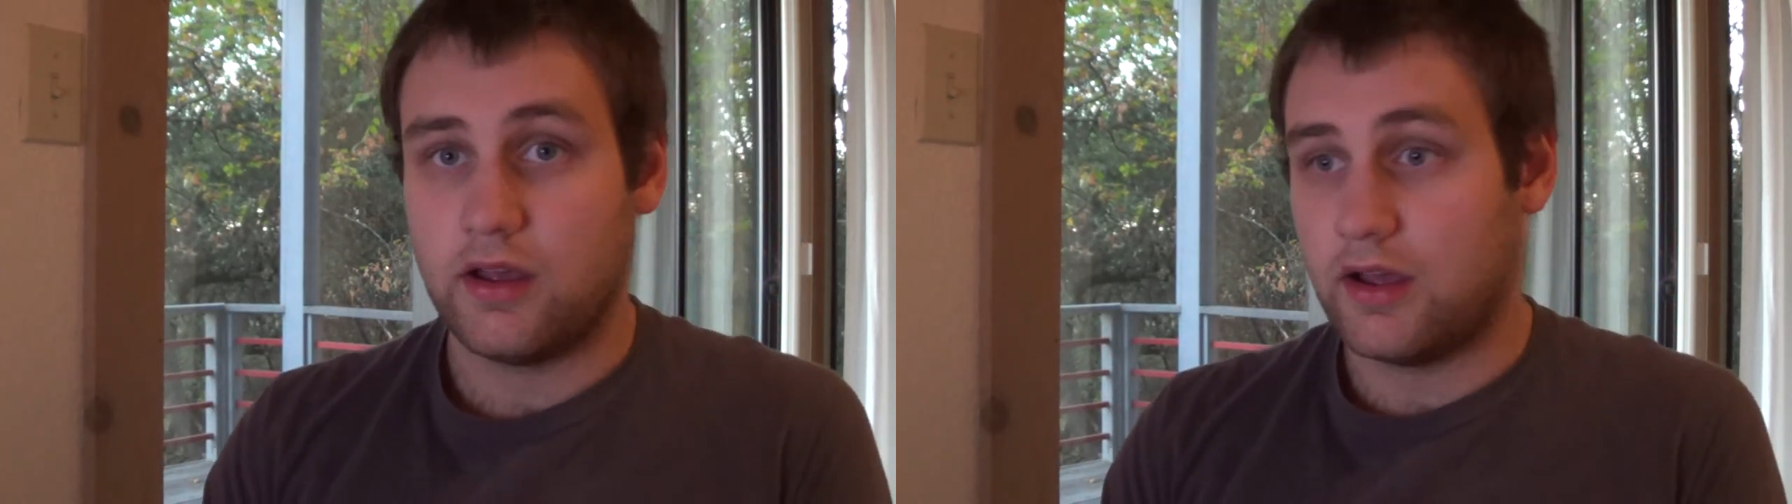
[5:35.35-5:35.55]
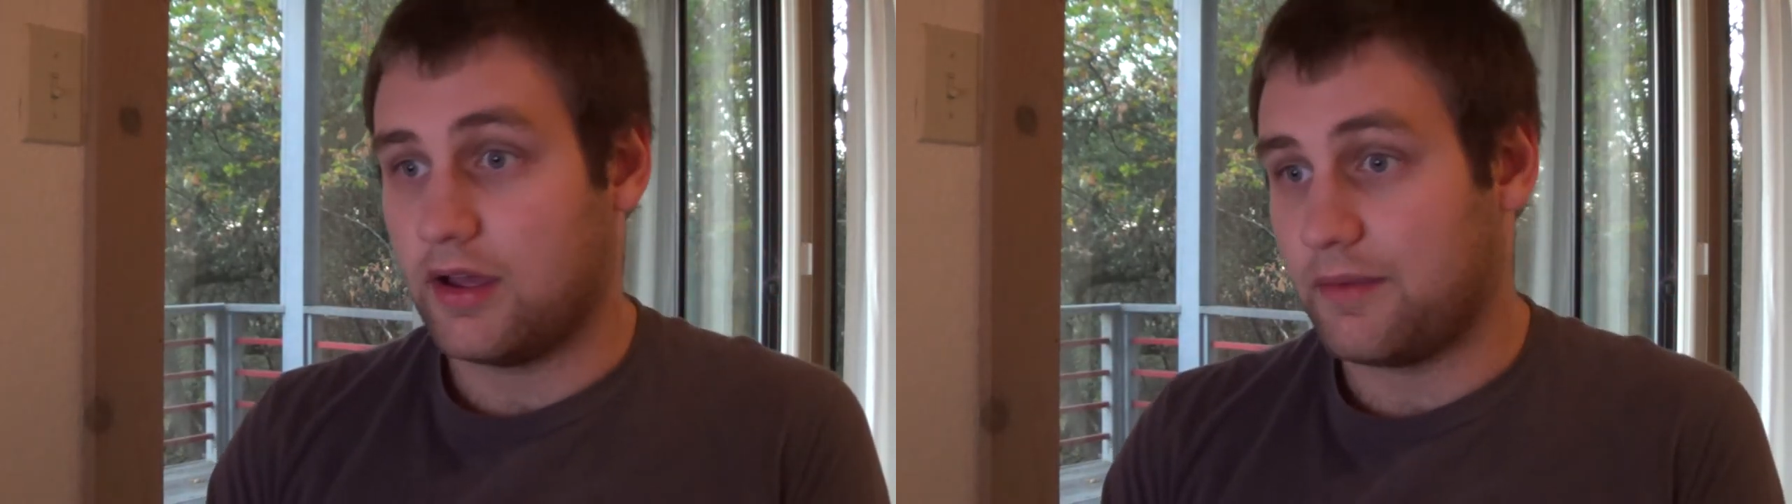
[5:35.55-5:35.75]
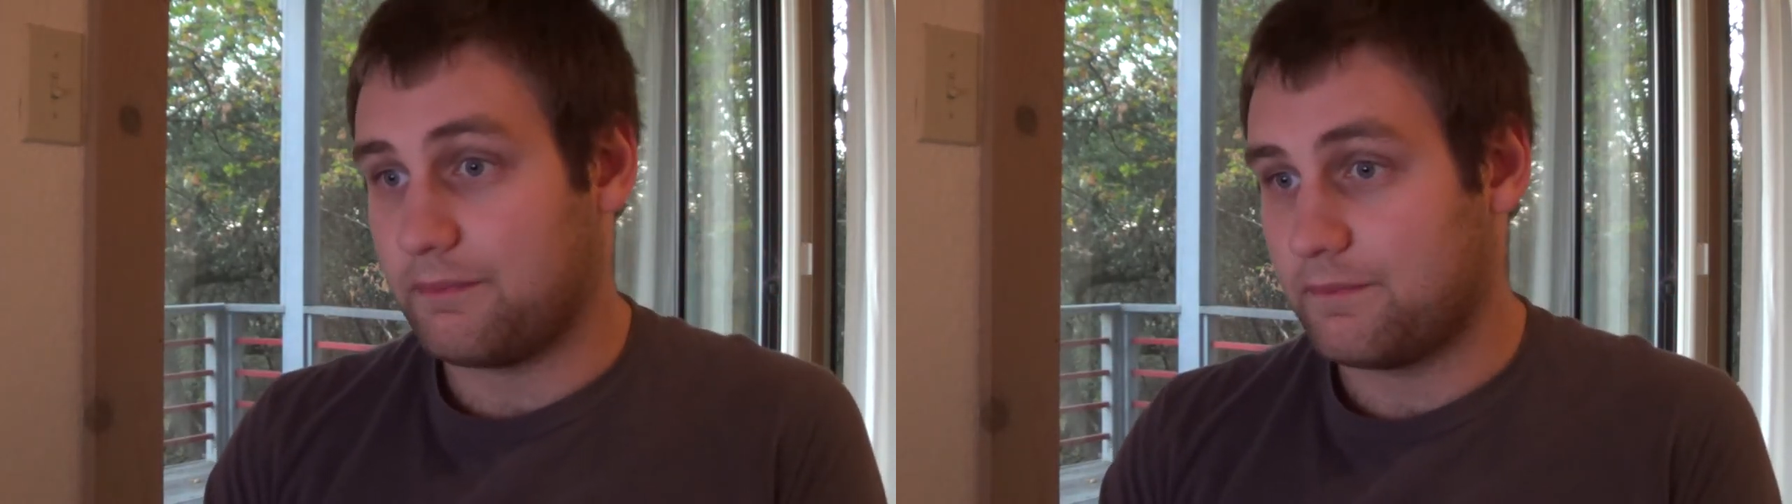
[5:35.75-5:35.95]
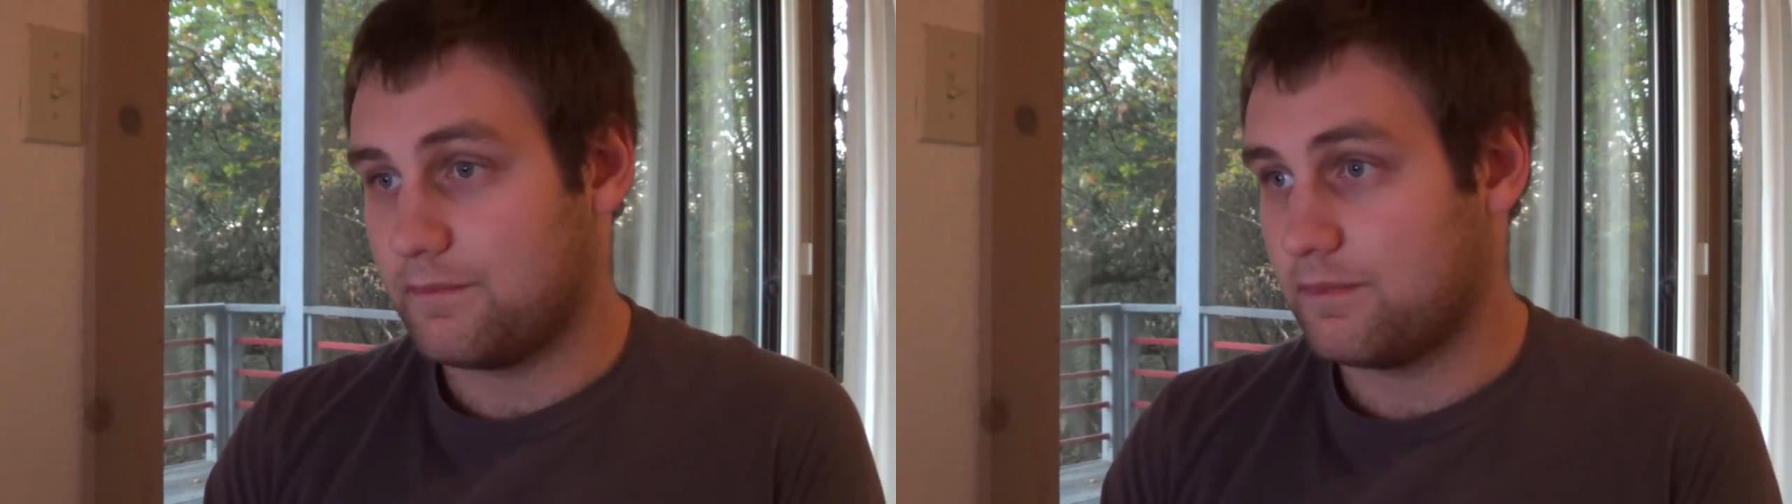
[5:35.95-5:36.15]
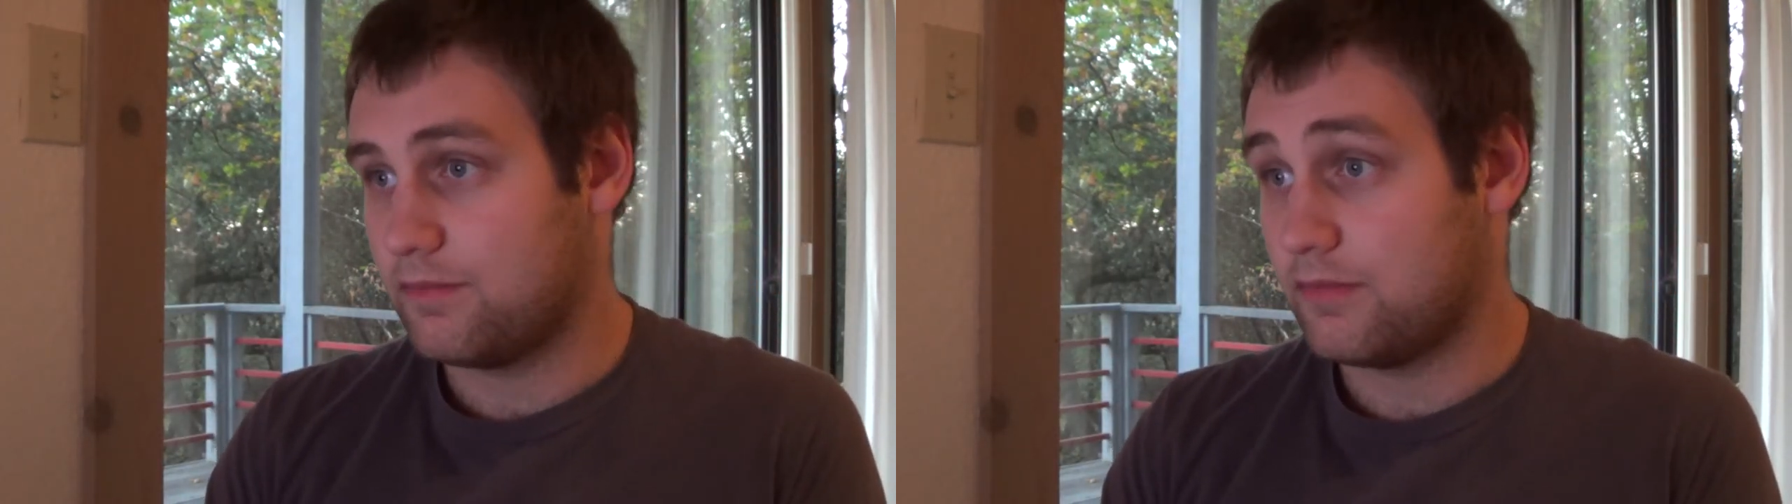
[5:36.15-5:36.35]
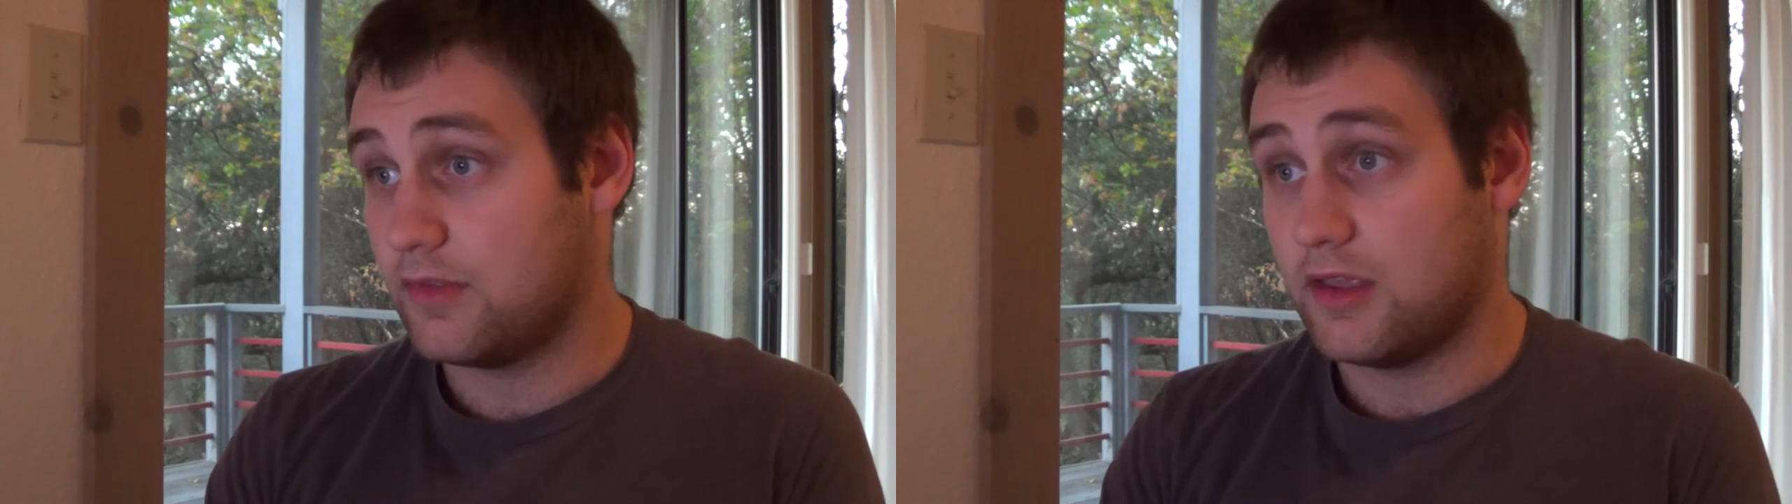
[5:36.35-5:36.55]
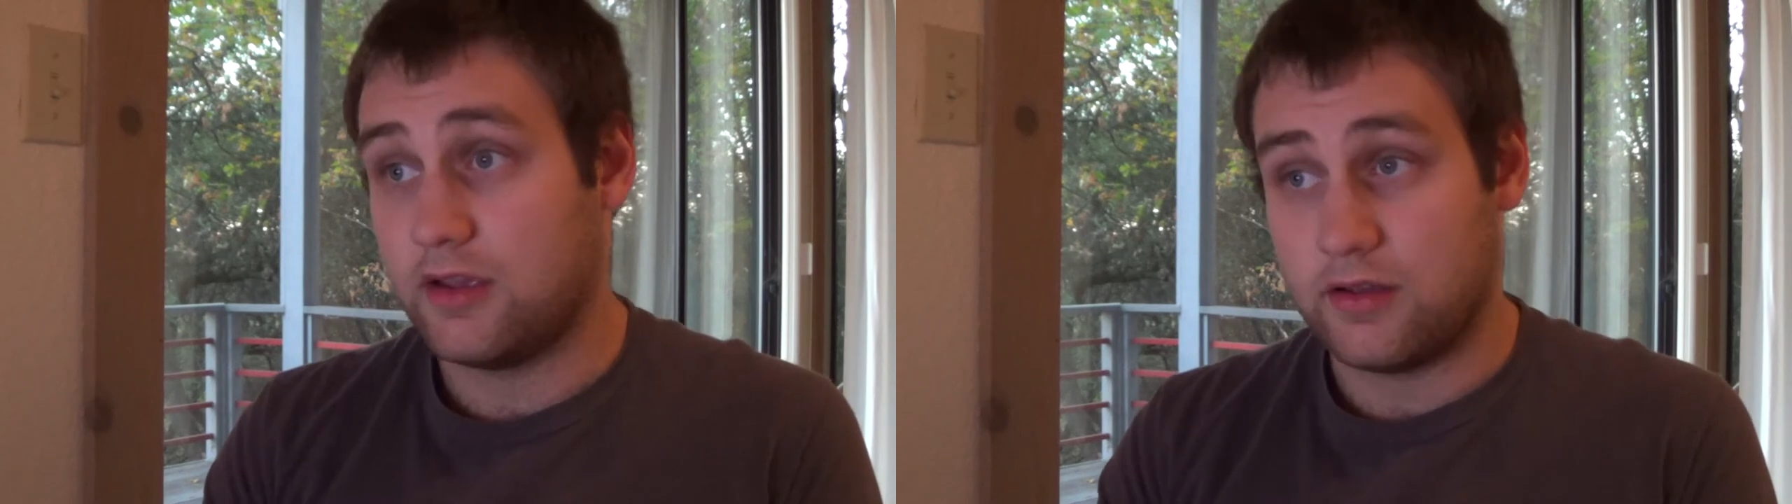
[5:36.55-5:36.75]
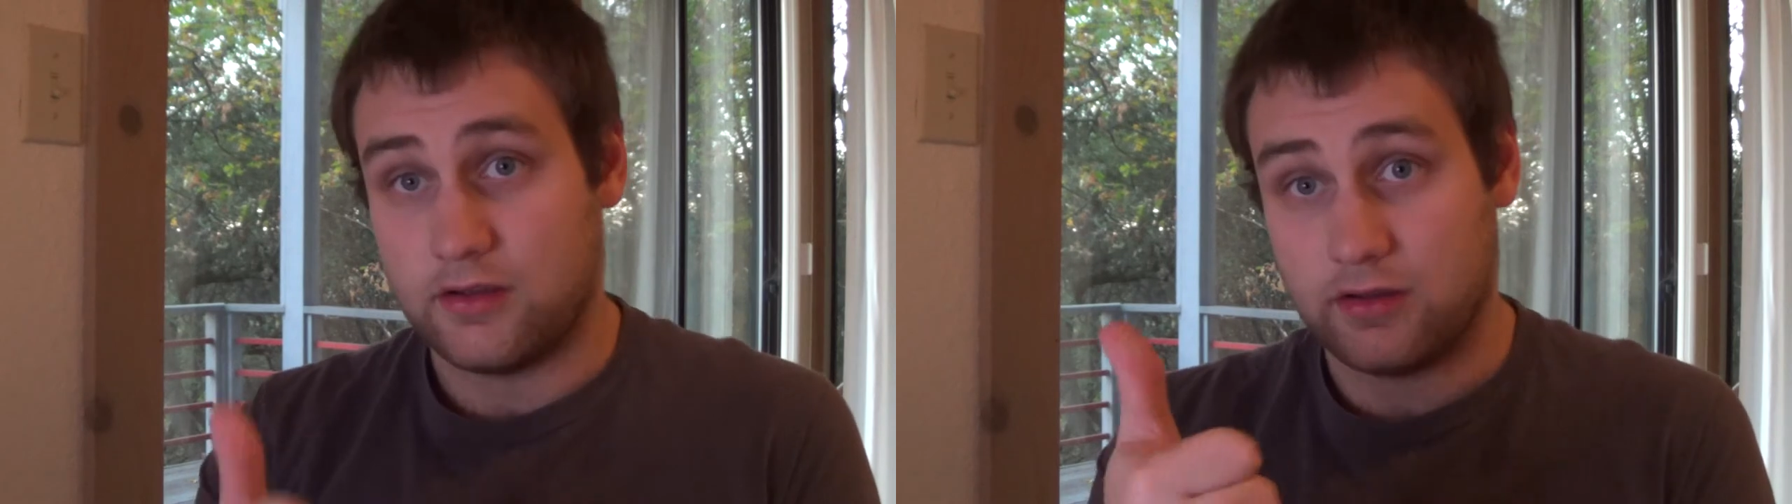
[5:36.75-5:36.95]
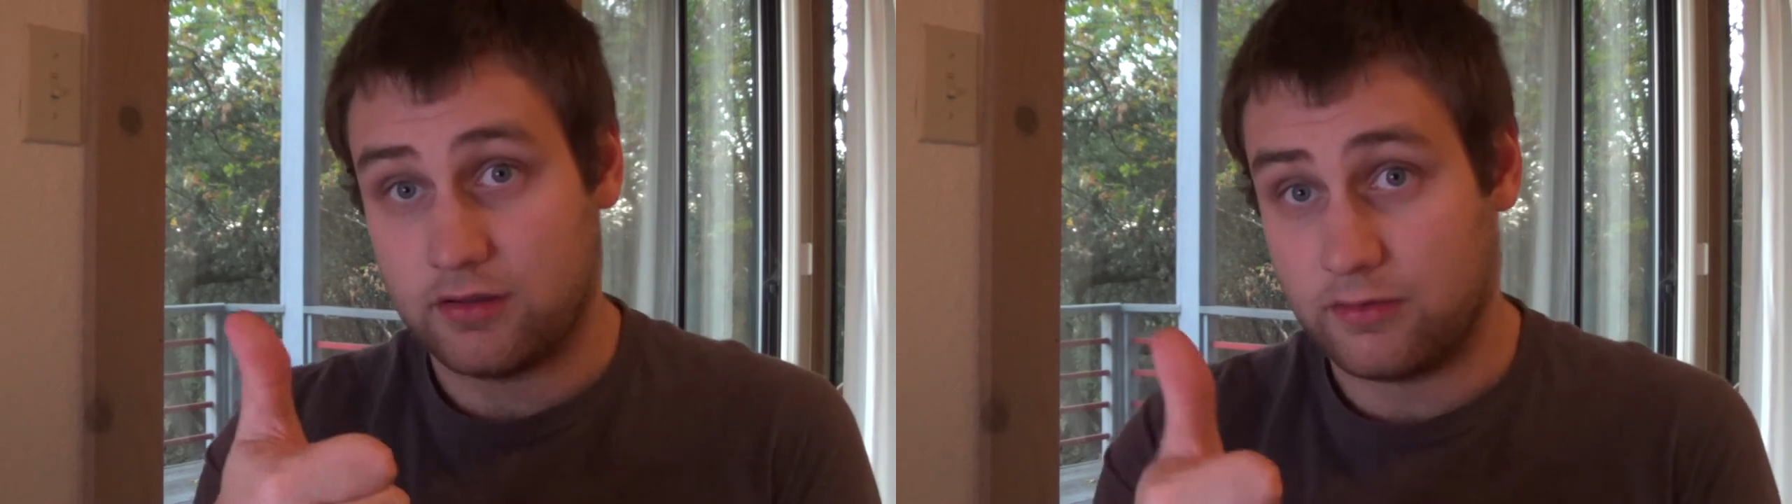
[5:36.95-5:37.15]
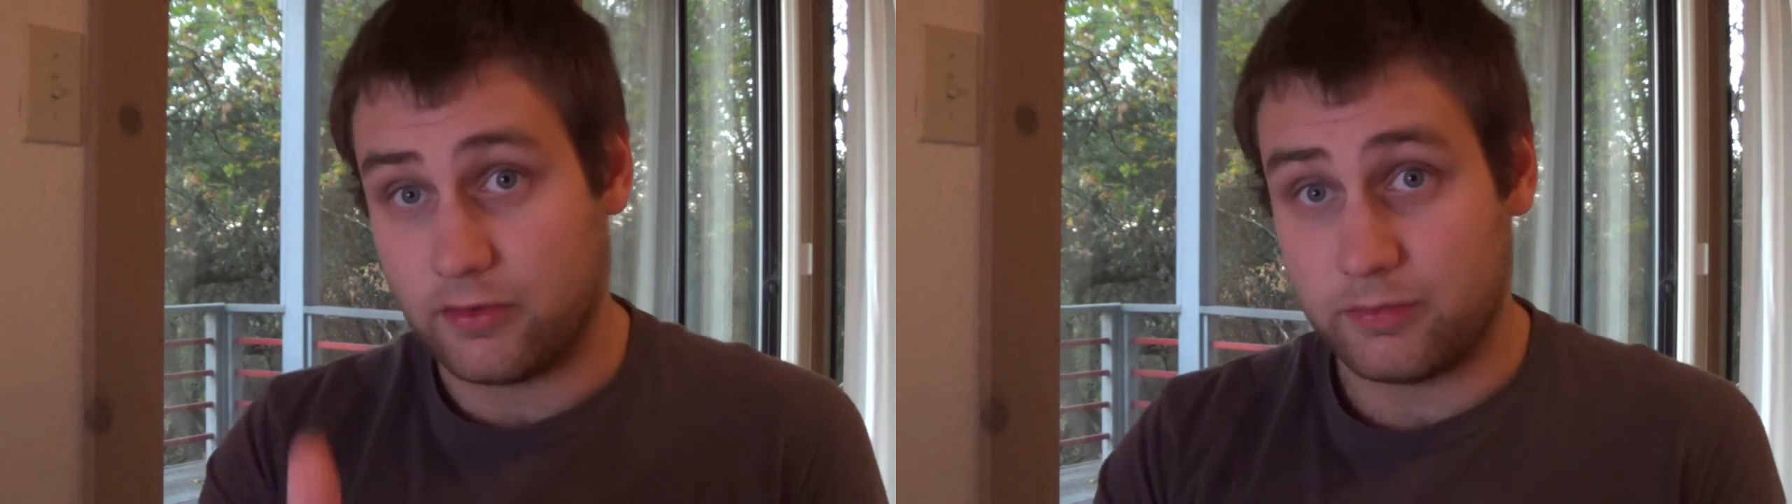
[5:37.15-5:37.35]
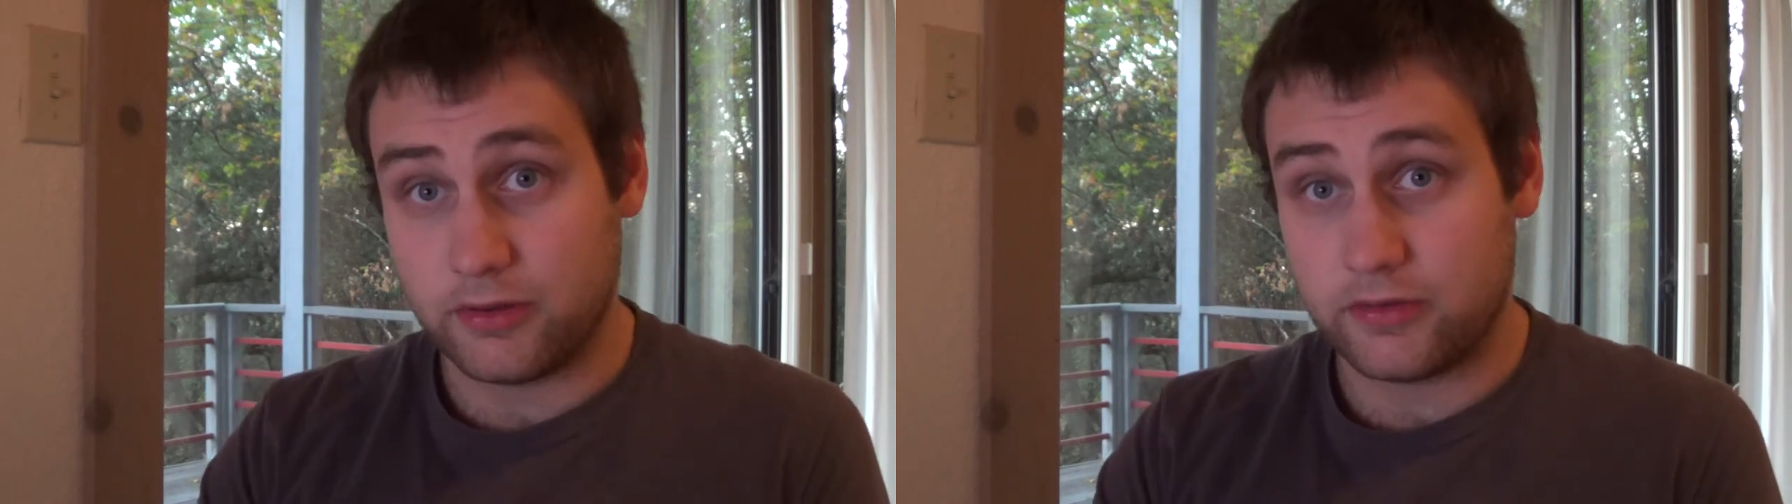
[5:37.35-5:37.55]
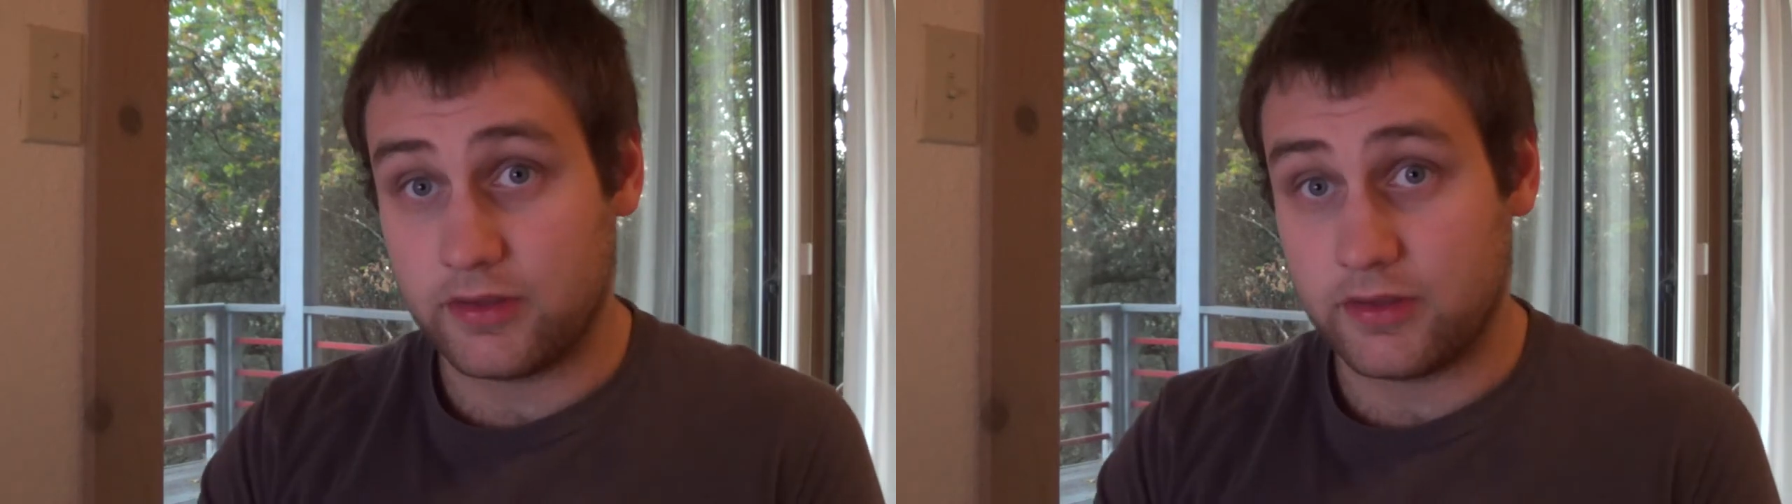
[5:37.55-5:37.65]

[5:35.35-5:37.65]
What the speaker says: I'll upload